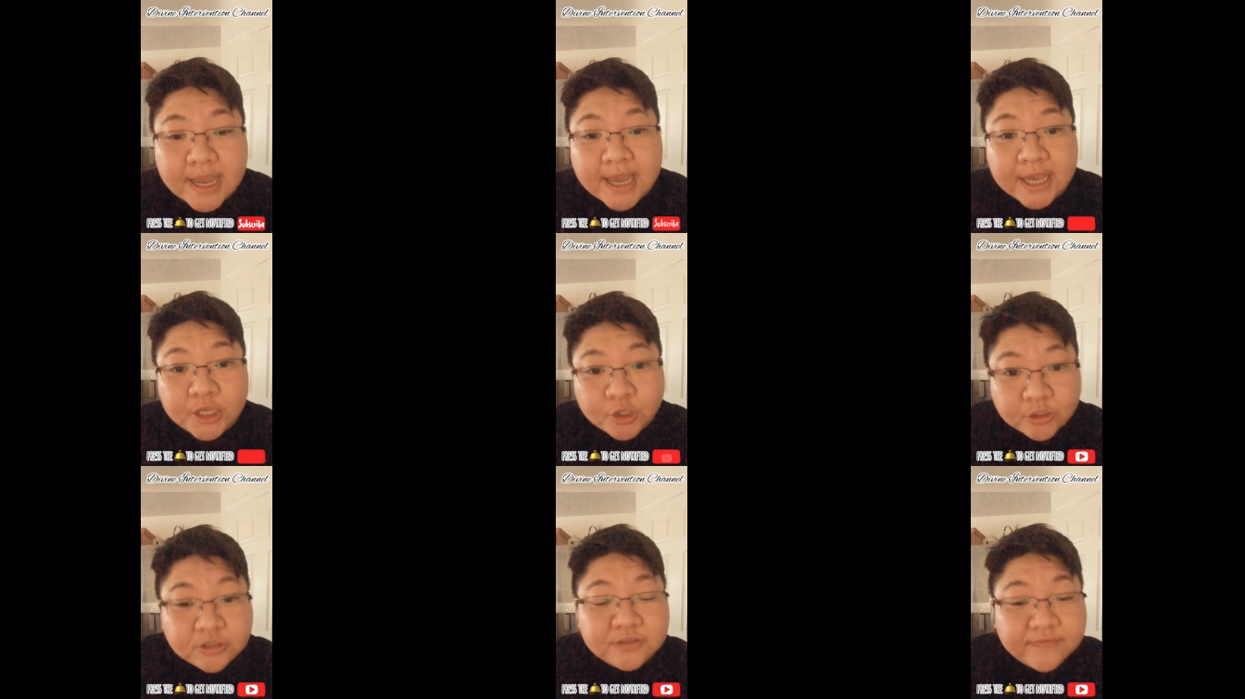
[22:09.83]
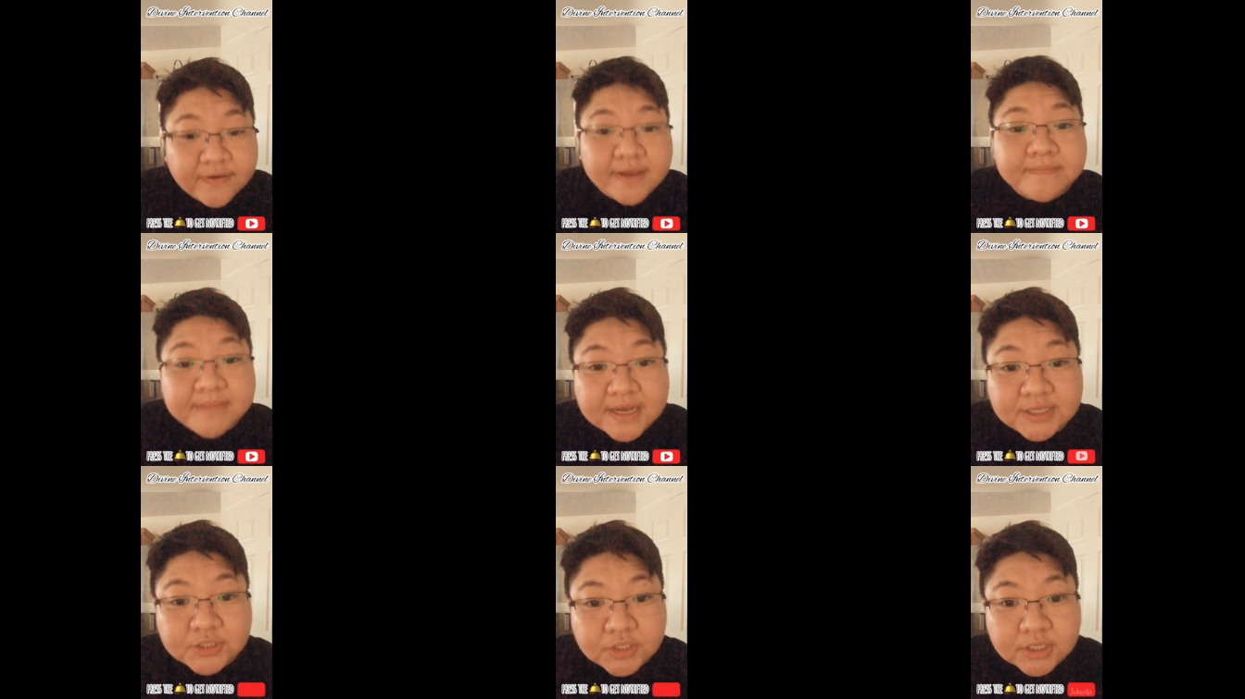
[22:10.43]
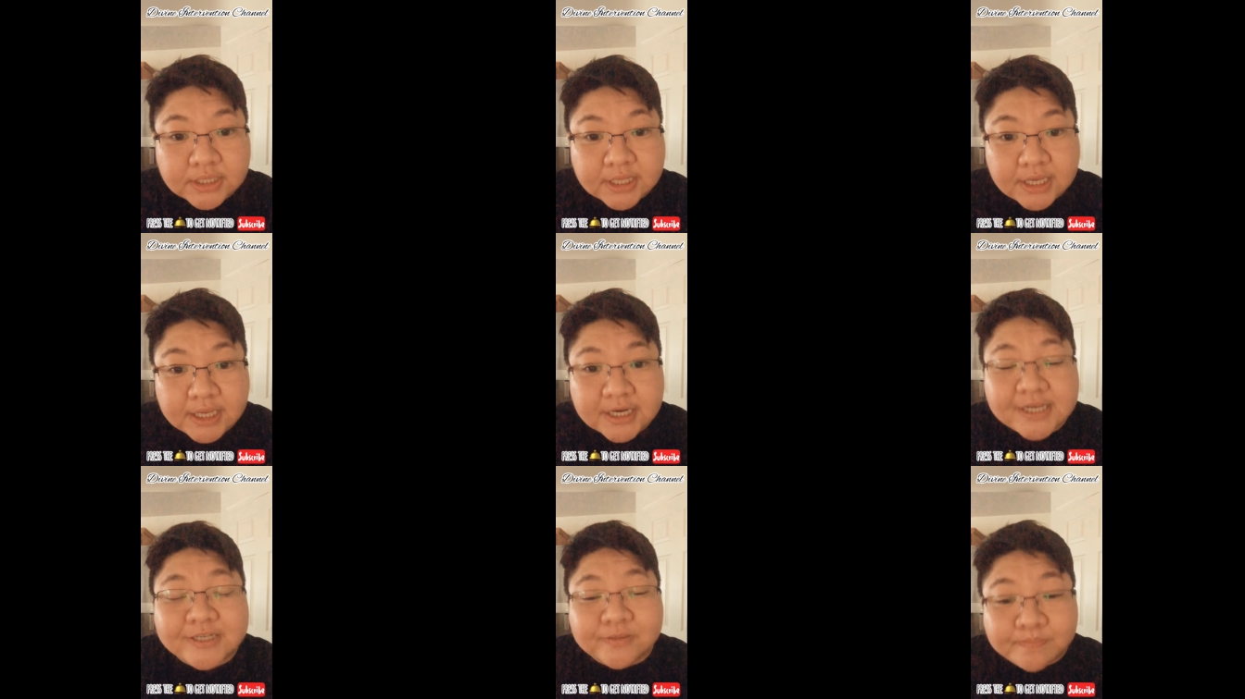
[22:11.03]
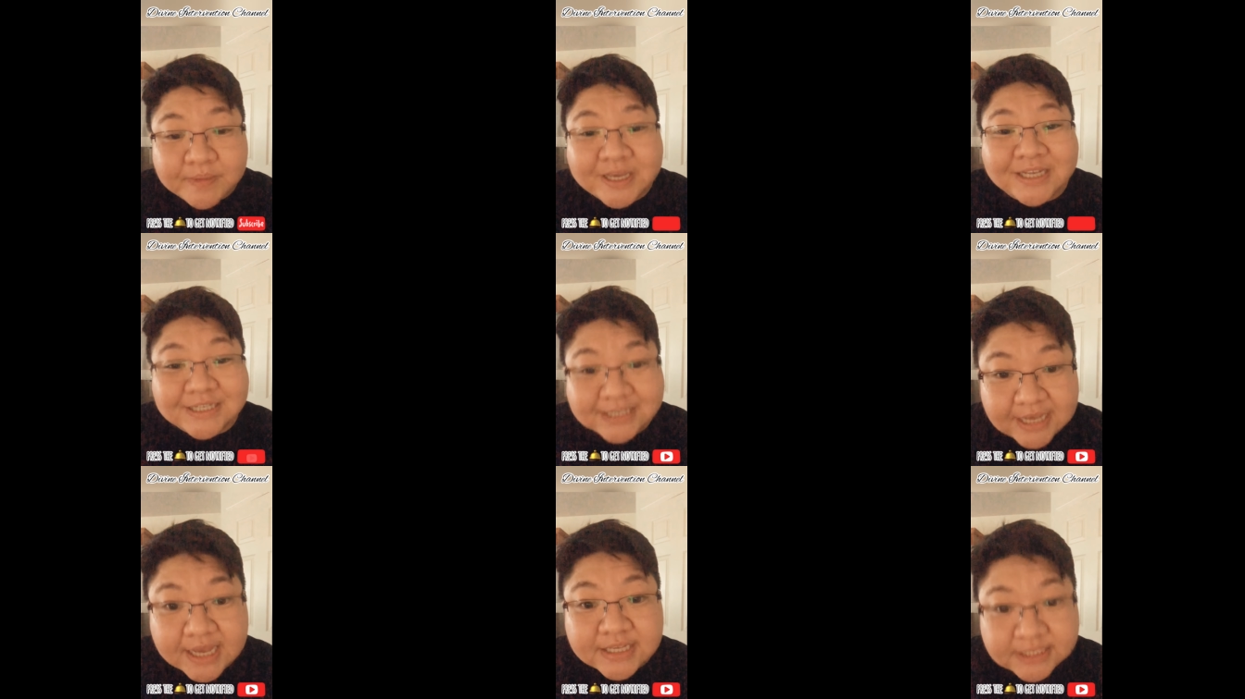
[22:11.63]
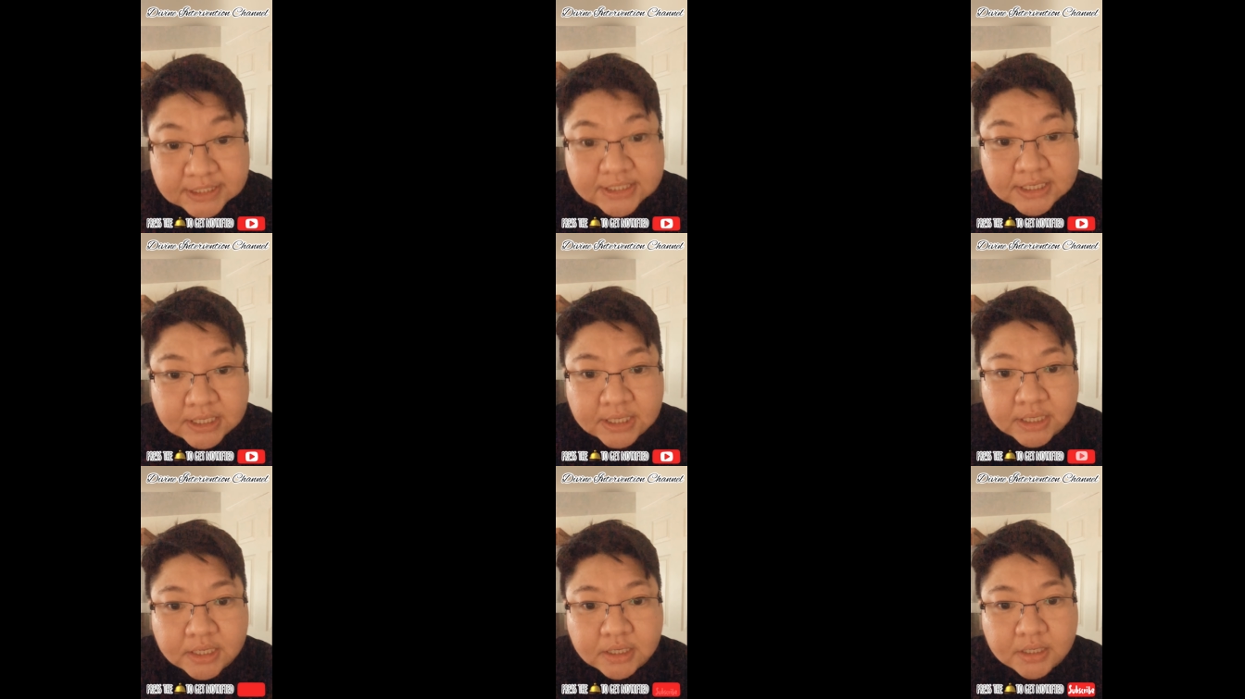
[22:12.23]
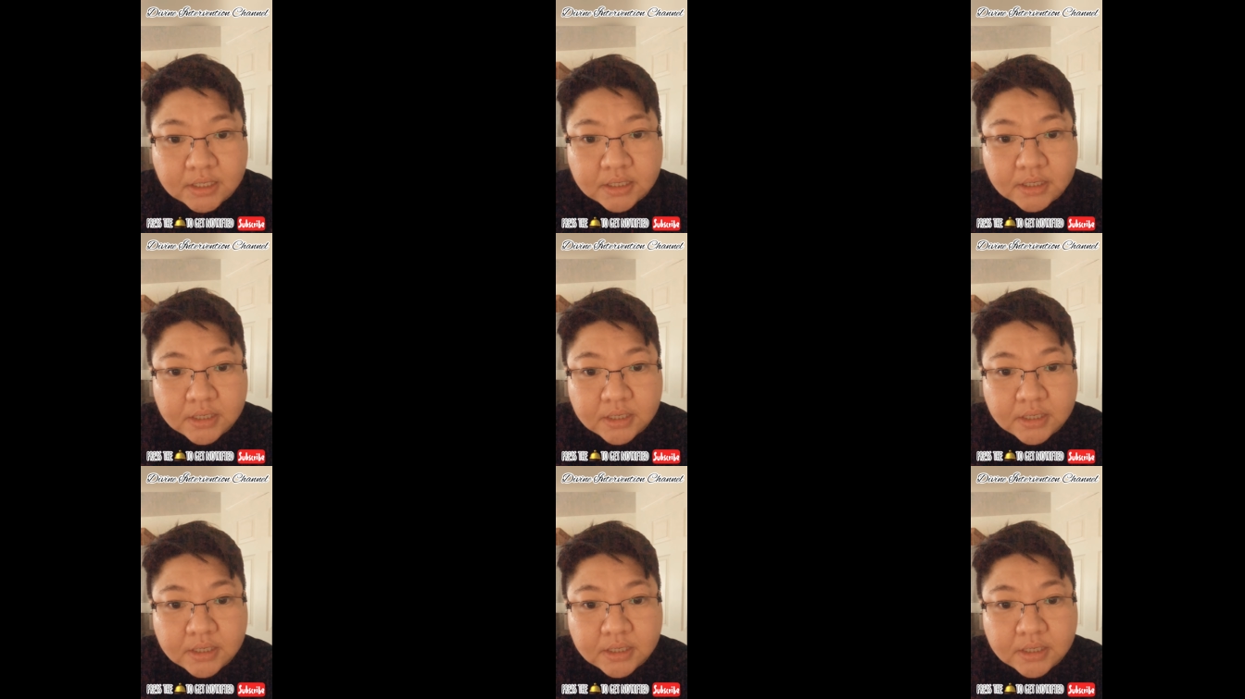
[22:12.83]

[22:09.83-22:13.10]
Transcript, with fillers: and your divine masculine is being tested.